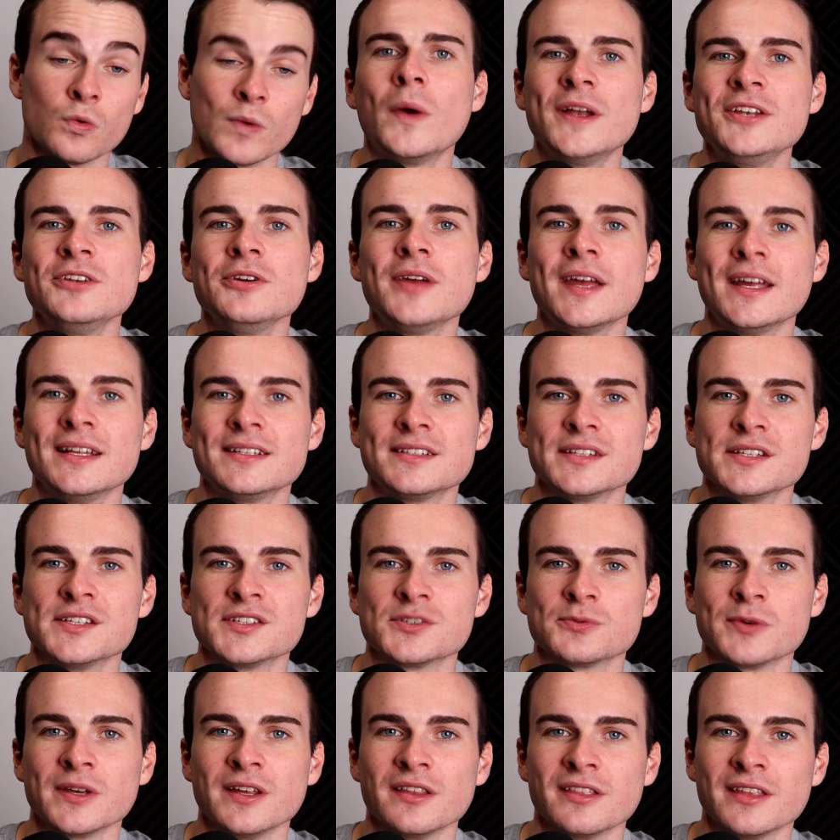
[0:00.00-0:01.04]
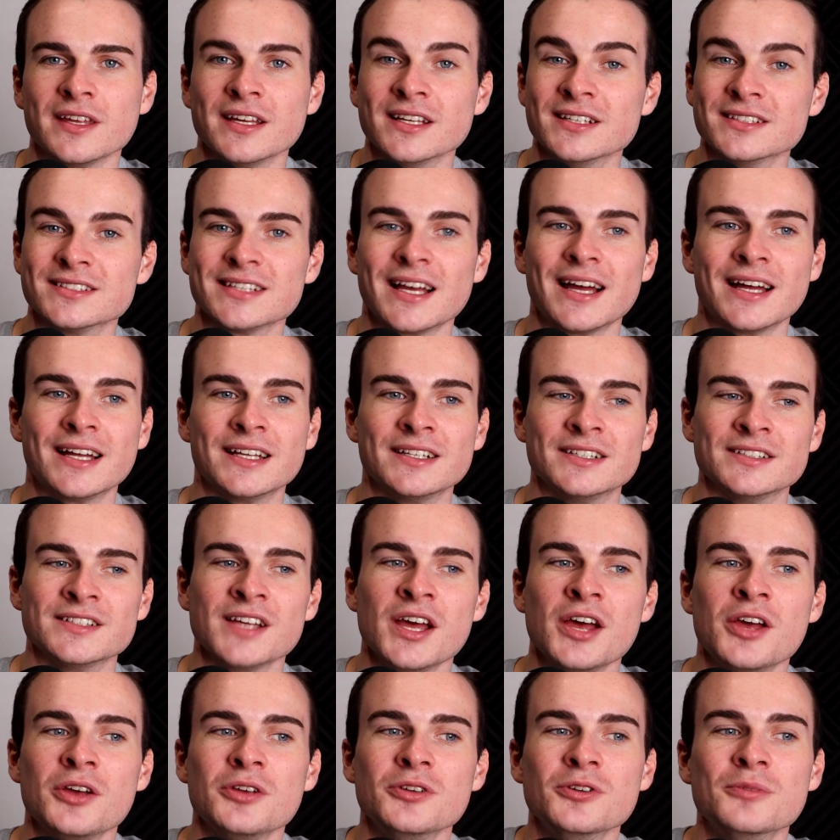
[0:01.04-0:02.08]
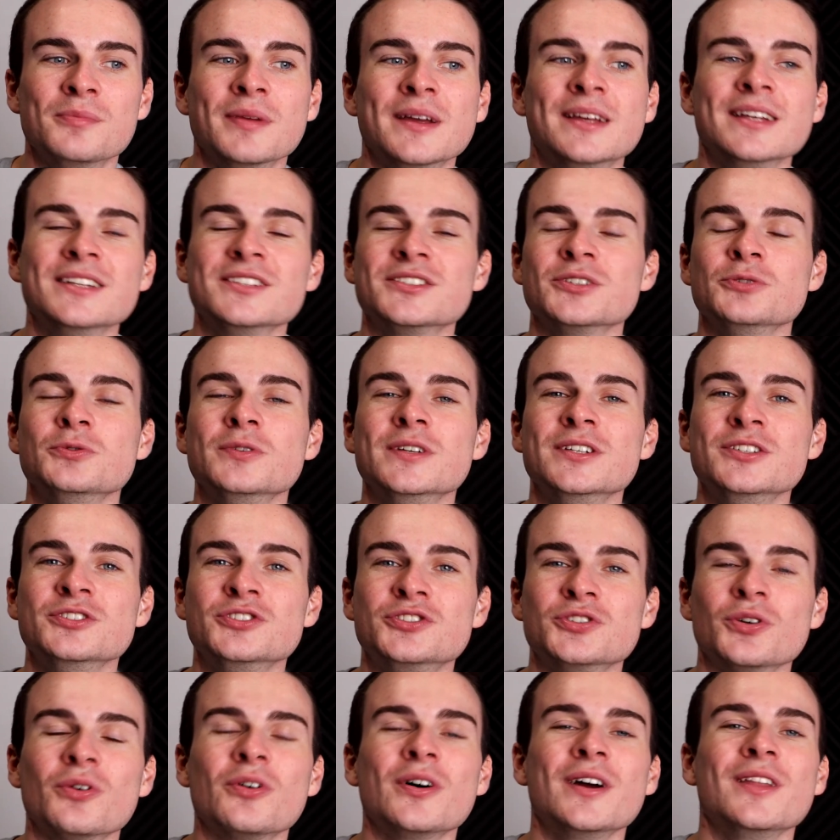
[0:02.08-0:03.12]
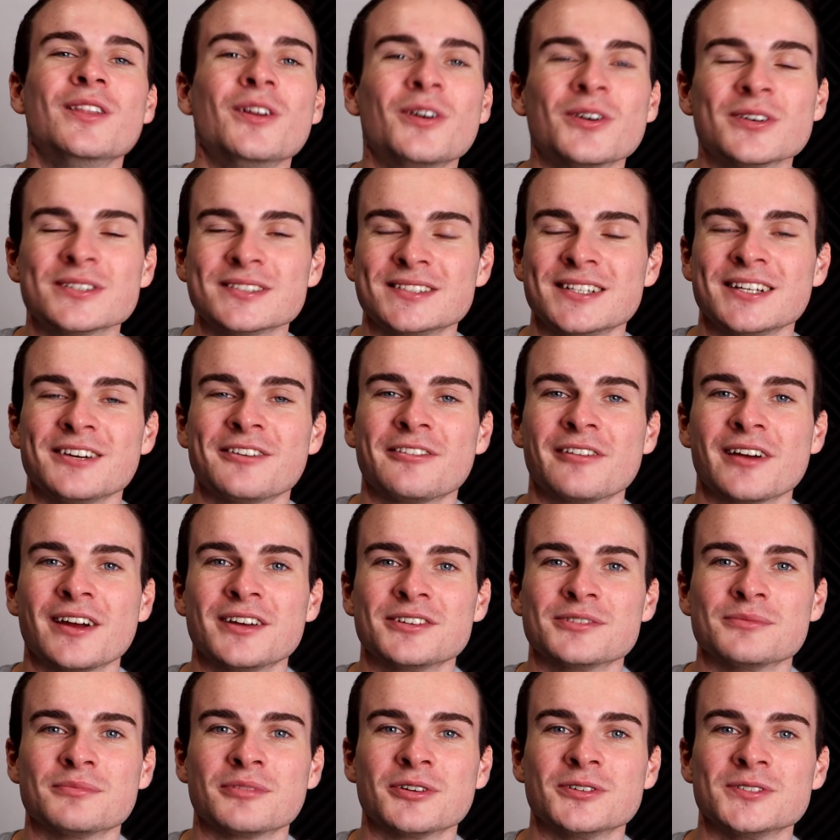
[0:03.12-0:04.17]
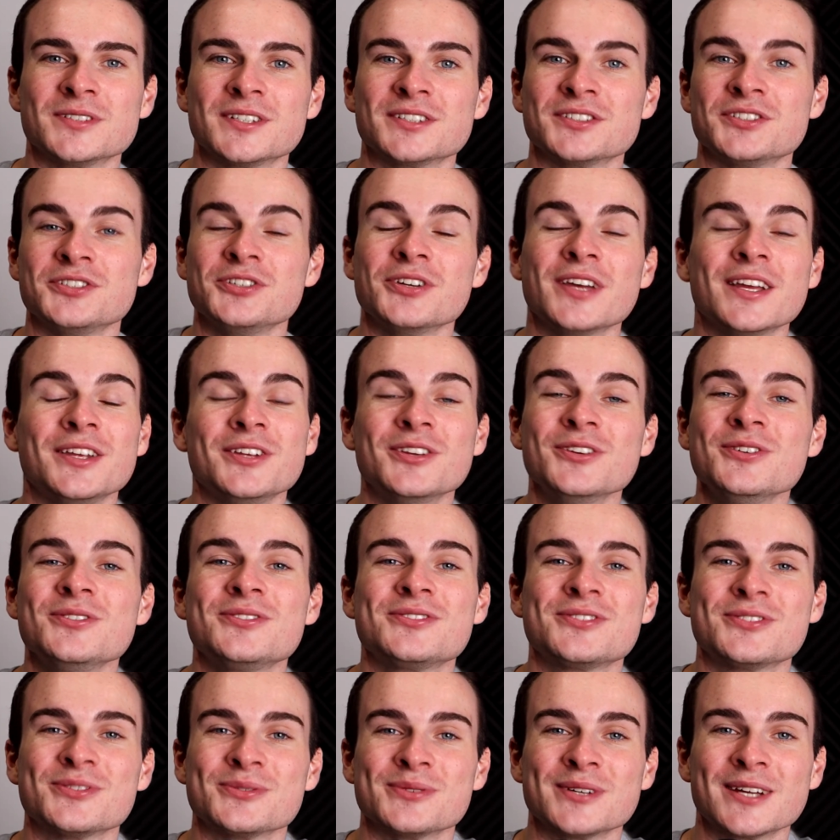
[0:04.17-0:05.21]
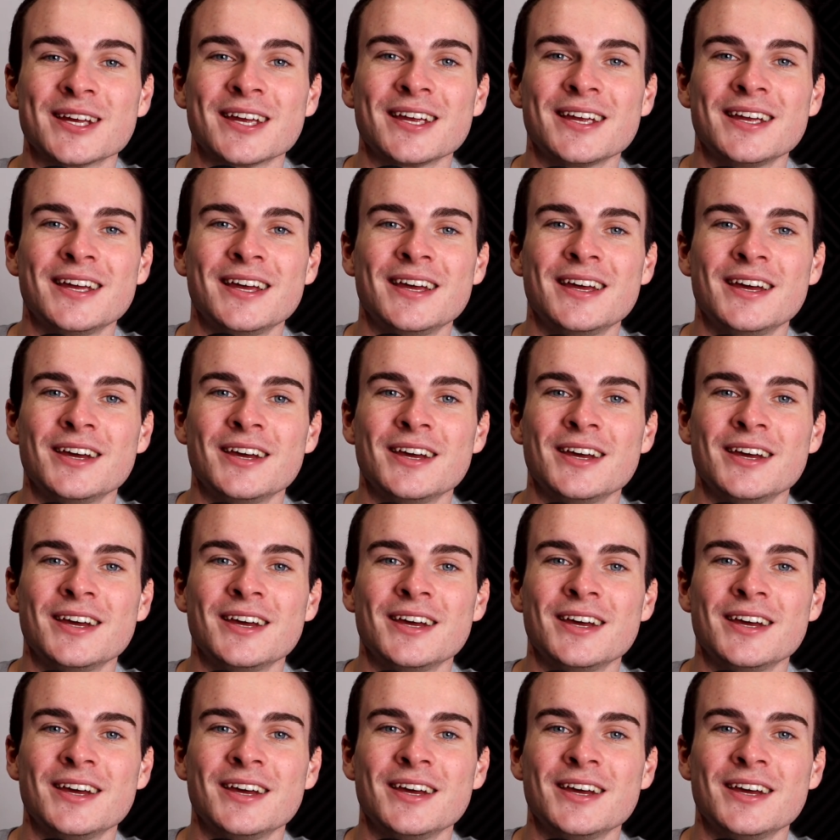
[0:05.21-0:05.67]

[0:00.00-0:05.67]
When you get into the swing of things and you begin to enjoy the content creation process and you get used to it,